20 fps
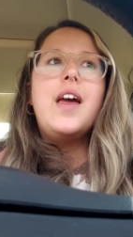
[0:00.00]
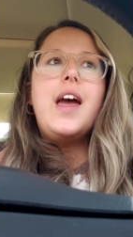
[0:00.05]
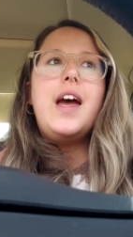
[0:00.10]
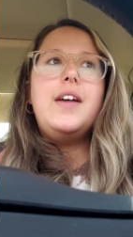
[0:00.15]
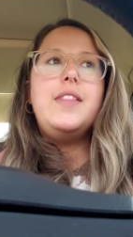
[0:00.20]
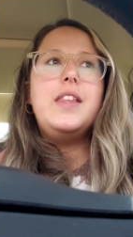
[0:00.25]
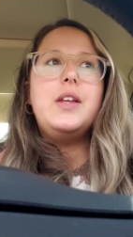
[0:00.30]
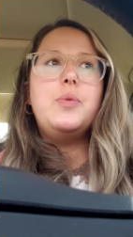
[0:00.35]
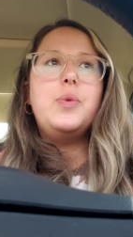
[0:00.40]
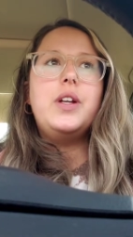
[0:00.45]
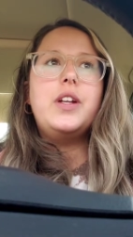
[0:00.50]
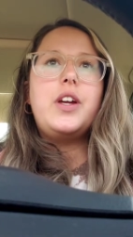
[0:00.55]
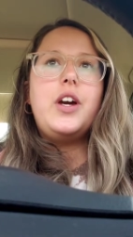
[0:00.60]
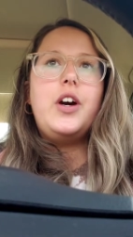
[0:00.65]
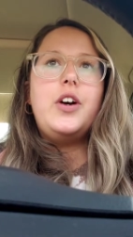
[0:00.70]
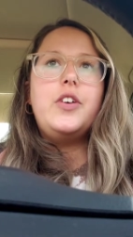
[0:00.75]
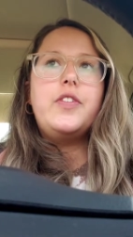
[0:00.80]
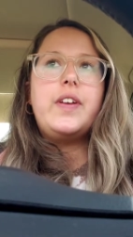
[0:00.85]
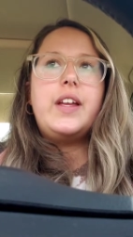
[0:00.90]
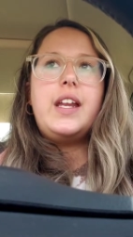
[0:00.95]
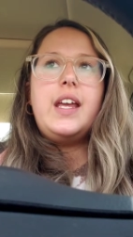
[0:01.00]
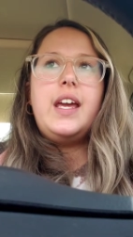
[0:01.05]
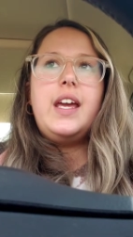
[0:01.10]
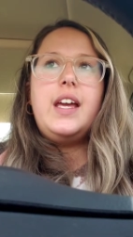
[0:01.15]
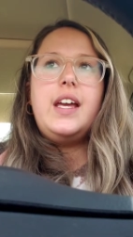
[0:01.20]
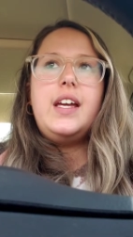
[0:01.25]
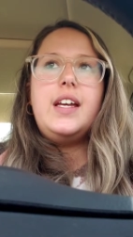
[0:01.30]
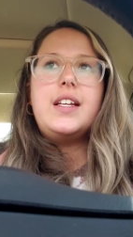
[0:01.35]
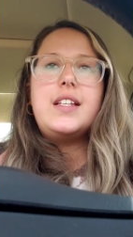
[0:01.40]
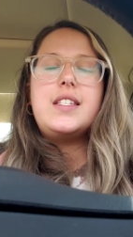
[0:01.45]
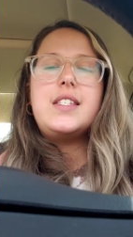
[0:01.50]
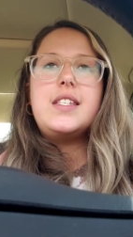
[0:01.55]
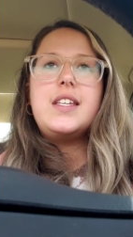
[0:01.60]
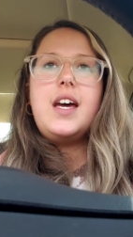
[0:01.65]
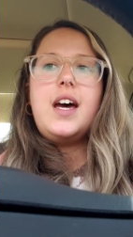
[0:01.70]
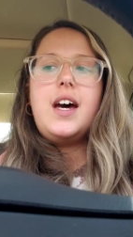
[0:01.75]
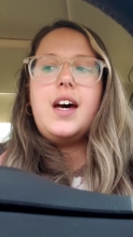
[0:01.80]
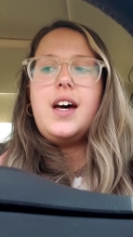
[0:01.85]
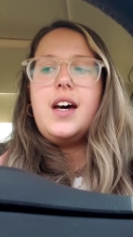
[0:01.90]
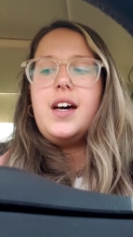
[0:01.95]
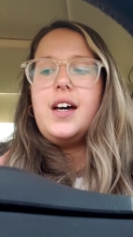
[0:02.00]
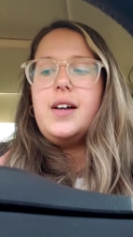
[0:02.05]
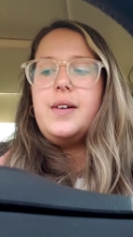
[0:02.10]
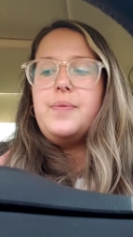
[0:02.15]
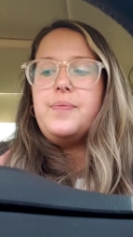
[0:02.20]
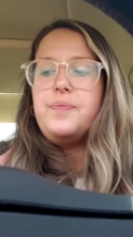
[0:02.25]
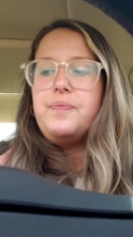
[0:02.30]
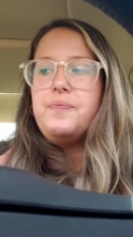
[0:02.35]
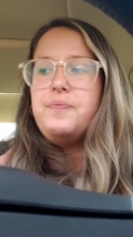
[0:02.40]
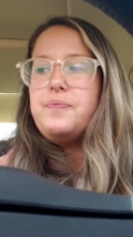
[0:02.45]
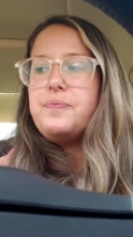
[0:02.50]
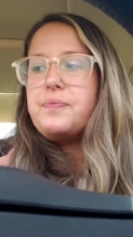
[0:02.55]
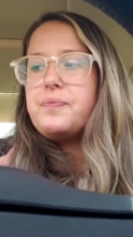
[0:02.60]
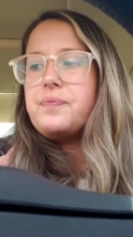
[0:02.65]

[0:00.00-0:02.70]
And then when COVID hit, um,